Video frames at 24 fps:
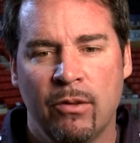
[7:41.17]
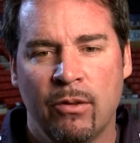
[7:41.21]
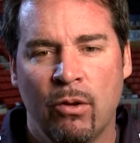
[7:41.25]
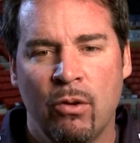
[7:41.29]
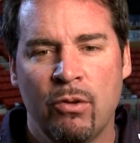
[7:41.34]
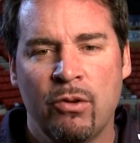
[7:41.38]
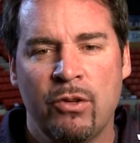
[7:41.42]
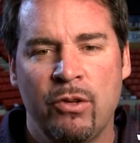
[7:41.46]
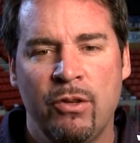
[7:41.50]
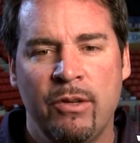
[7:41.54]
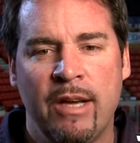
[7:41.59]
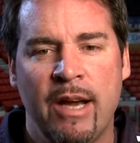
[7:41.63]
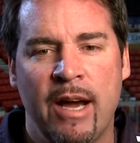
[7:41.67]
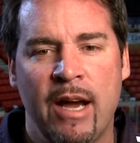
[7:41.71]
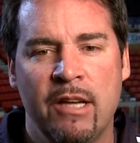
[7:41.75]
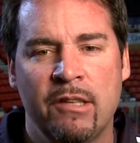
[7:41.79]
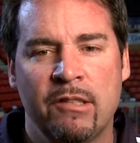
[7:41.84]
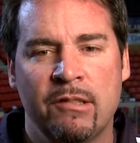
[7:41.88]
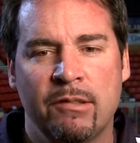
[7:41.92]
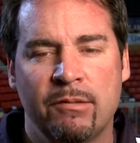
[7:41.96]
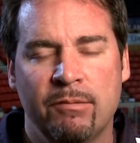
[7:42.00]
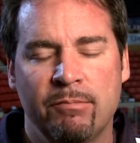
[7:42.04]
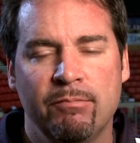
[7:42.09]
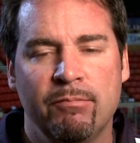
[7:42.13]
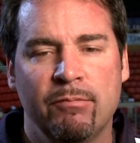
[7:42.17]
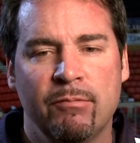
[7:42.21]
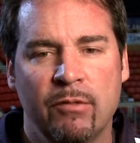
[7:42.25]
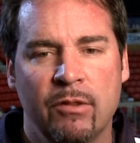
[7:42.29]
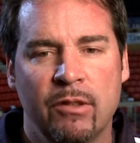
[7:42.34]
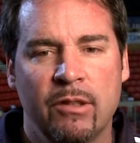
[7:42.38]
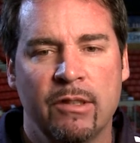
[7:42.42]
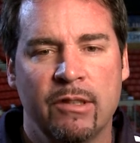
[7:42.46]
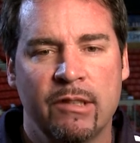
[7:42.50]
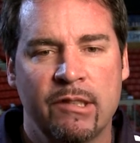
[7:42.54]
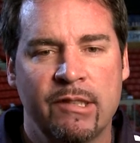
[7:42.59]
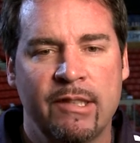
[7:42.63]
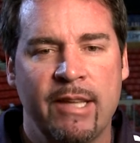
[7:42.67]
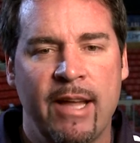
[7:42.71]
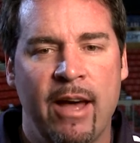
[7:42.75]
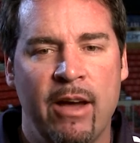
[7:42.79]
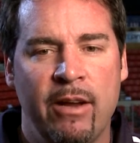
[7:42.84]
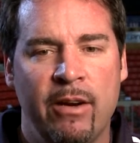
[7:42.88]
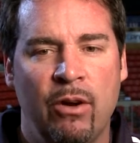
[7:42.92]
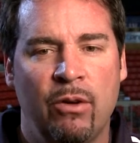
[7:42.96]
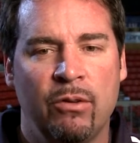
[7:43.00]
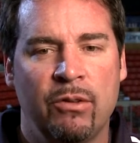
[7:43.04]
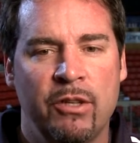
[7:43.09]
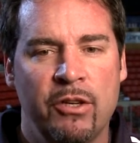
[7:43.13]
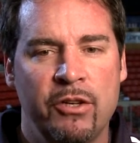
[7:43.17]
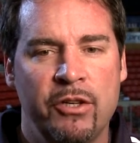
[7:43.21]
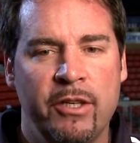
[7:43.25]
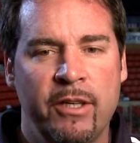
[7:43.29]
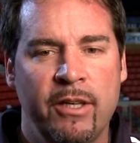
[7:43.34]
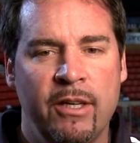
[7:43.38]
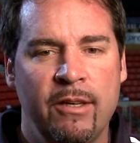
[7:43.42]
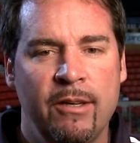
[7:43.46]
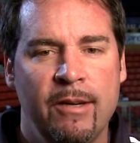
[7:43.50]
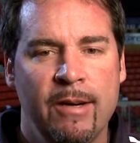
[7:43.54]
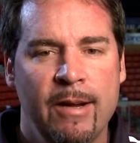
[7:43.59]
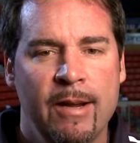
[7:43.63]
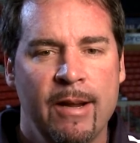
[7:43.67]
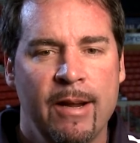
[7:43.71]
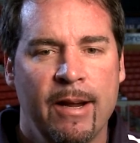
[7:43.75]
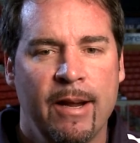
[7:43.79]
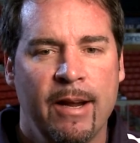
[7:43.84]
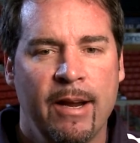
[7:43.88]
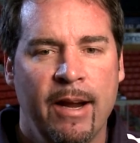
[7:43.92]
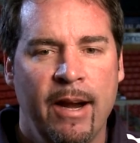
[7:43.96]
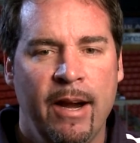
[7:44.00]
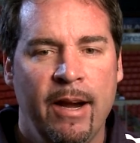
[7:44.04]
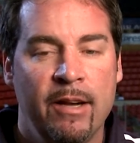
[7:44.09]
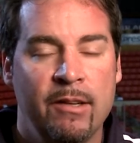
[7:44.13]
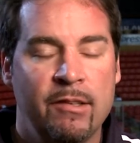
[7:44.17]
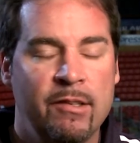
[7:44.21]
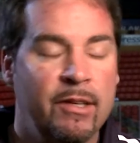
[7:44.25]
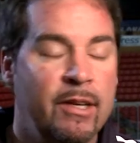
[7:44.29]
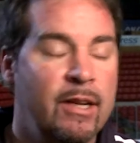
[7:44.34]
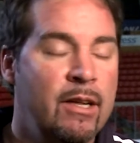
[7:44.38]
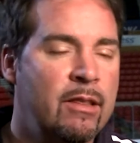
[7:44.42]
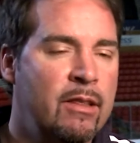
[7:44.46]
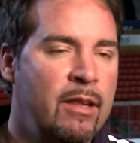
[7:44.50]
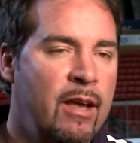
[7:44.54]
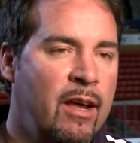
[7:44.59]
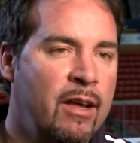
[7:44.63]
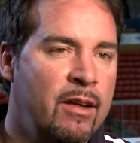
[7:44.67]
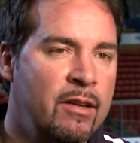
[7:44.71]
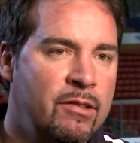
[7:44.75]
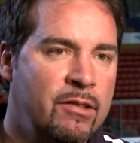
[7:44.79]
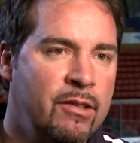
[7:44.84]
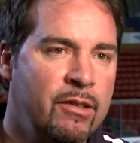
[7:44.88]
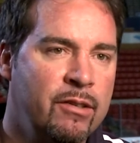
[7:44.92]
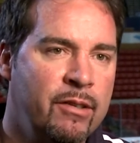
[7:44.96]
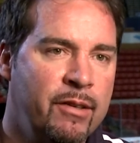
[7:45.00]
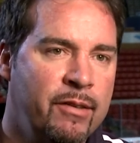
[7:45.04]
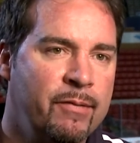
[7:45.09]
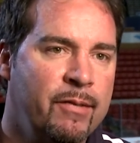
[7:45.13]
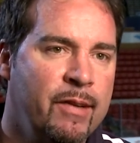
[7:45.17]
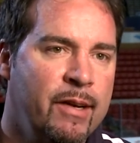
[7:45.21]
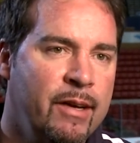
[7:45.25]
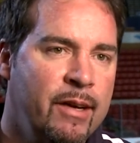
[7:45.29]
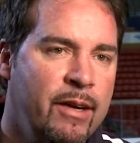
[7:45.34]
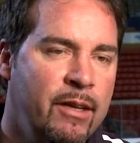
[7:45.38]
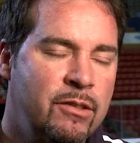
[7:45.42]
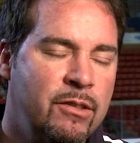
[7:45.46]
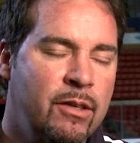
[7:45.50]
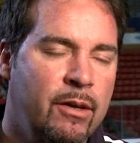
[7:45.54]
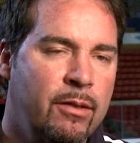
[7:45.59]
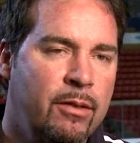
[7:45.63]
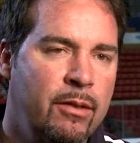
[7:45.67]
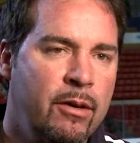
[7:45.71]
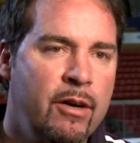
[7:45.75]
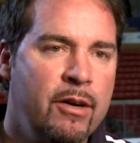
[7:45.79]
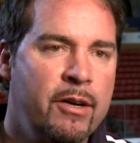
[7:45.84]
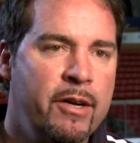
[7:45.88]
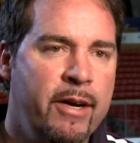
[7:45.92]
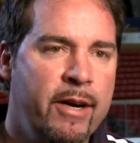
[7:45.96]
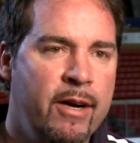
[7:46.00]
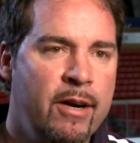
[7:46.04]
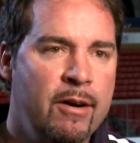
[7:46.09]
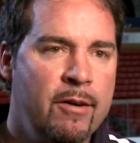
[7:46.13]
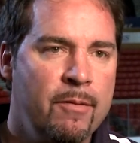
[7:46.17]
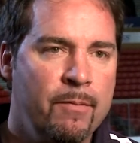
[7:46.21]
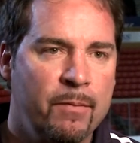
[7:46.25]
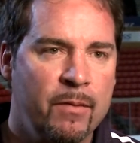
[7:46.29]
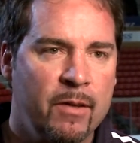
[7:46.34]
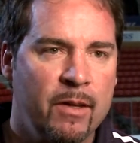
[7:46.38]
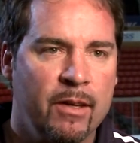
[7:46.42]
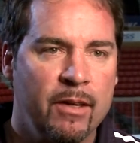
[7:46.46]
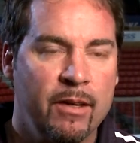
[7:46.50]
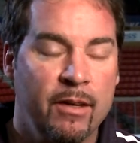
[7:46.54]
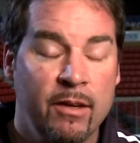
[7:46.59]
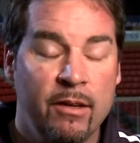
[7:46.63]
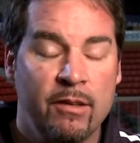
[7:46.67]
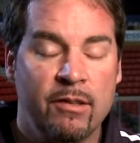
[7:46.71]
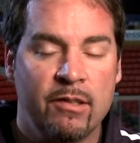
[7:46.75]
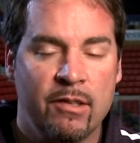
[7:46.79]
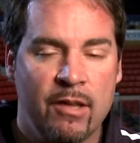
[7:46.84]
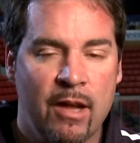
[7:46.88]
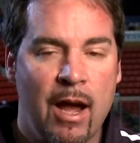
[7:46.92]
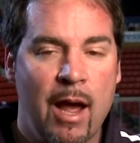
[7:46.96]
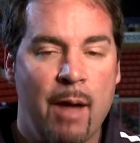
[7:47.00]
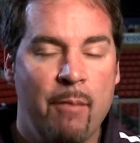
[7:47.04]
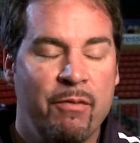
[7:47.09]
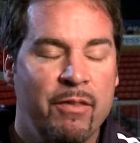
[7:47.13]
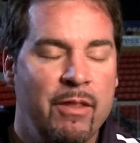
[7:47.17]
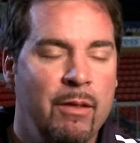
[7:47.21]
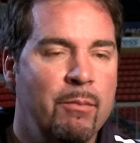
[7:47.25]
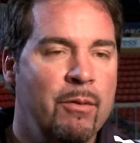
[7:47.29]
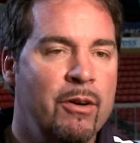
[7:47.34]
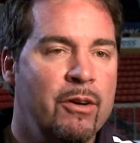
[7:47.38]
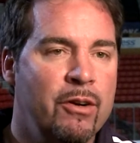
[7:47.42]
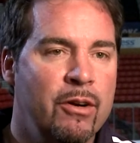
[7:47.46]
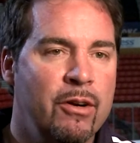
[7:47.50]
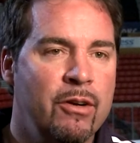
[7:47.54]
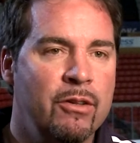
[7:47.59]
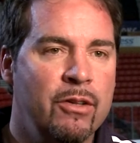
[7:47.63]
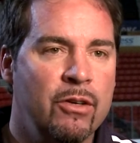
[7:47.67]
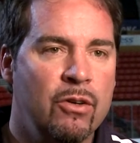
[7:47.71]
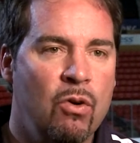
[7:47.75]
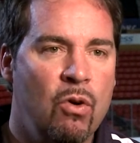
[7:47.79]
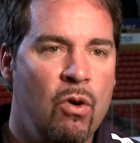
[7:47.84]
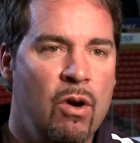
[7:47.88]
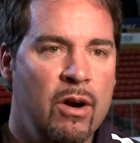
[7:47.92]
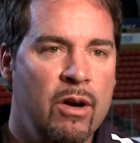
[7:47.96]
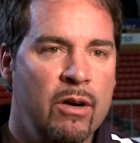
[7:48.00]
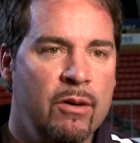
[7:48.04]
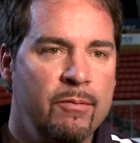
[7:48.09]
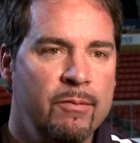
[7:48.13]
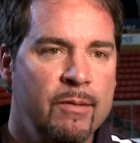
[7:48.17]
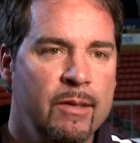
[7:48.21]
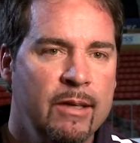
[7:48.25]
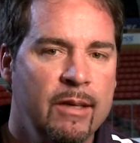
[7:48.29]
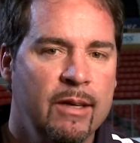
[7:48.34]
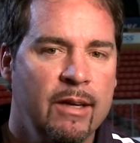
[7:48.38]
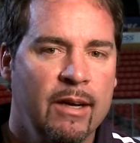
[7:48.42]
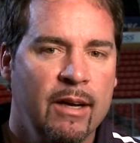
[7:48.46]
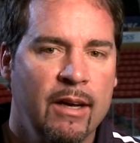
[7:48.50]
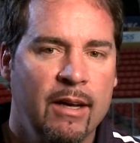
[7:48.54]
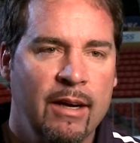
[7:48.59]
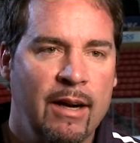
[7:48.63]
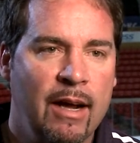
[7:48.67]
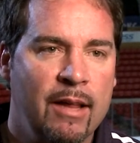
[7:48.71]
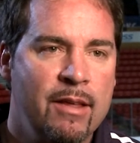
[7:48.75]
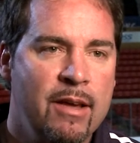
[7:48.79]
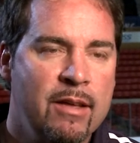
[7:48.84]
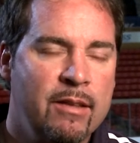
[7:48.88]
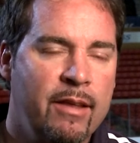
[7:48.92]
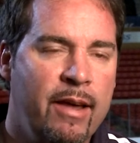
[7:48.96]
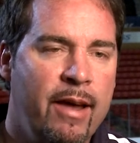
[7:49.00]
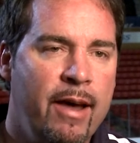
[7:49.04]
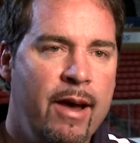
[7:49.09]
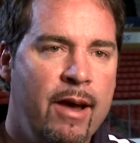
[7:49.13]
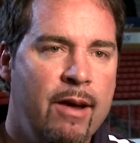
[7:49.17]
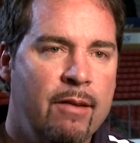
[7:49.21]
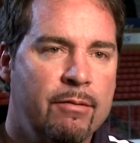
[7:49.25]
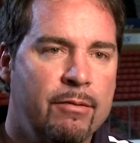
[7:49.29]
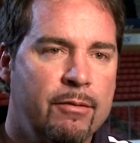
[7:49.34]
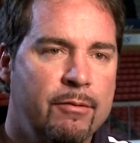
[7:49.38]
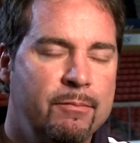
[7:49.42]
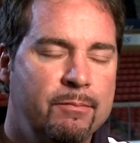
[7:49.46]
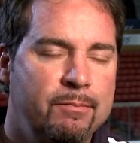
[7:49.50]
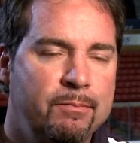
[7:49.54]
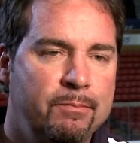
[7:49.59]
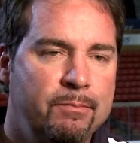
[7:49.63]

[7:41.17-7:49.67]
those two guys stand out this year, and it's a good thing. It's their third year. It's time for them to turn the corner, and I think they have.